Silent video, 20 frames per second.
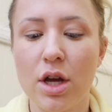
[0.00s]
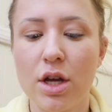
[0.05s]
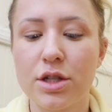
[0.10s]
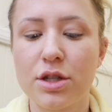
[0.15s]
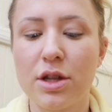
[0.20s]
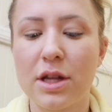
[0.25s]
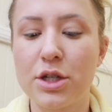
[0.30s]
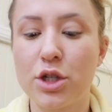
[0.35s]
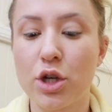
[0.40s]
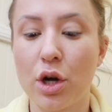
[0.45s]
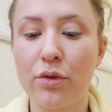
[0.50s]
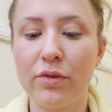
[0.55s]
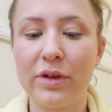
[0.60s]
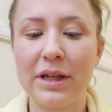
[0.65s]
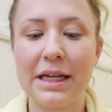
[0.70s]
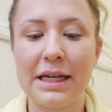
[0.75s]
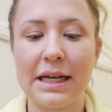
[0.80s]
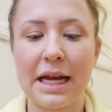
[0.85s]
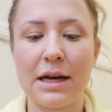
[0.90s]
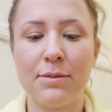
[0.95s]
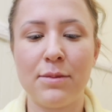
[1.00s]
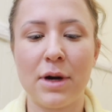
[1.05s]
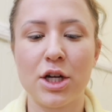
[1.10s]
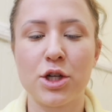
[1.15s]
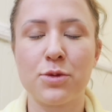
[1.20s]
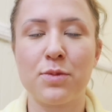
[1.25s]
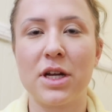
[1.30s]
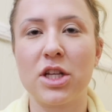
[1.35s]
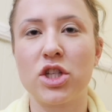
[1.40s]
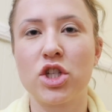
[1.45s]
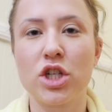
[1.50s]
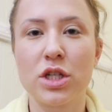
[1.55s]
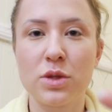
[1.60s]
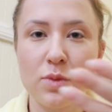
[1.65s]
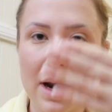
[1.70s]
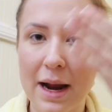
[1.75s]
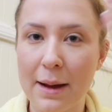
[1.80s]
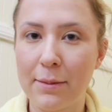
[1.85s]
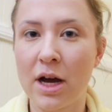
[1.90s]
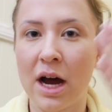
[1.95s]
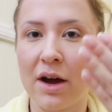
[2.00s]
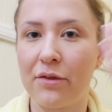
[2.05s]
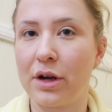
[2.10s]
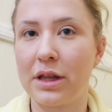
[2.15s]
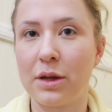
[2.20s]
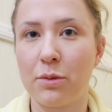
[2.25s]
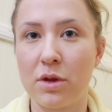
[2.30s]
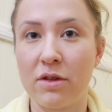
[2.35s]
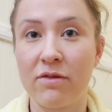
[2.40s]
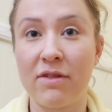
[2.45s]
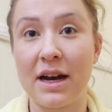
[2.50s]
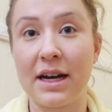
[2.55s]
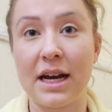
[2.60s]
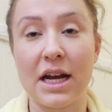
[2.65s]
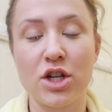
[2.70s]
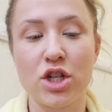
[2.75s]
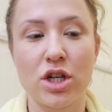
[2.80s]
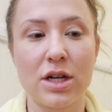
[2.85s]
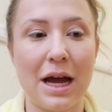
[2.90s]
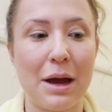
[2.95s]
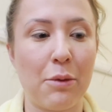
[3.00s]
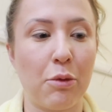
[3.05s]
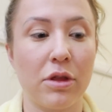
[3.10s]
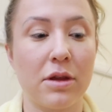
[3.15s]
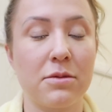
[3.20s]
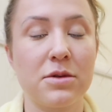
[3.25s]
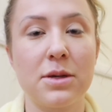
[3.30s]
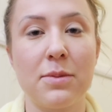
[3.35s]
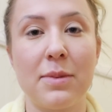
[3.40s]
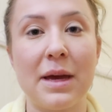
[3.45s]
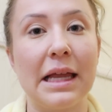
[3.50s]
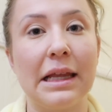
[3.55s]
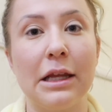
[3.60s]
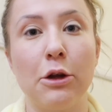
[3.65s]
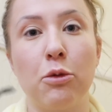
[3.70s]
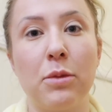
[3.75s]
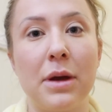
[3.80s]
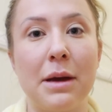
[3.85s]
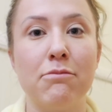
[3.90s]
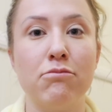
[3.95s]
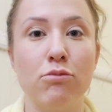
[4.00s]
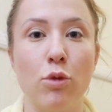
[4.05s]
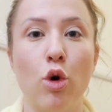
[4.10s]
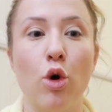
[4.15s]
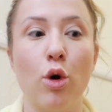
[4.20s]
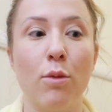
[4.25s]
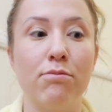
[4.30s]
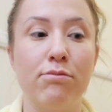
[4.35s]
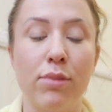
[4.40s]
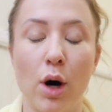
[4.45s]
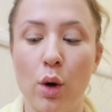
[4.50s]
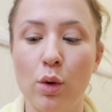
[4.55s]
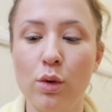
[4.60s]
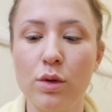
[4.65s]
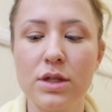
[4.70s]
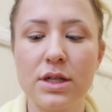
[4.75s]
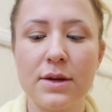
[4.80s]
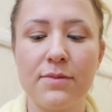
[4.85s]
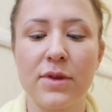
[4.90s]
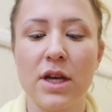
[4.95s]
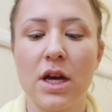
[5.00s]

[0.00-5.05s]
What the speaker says: so they don't really need much, but it's just when I'm covering them with foundation, I want them to be a little bit more bold.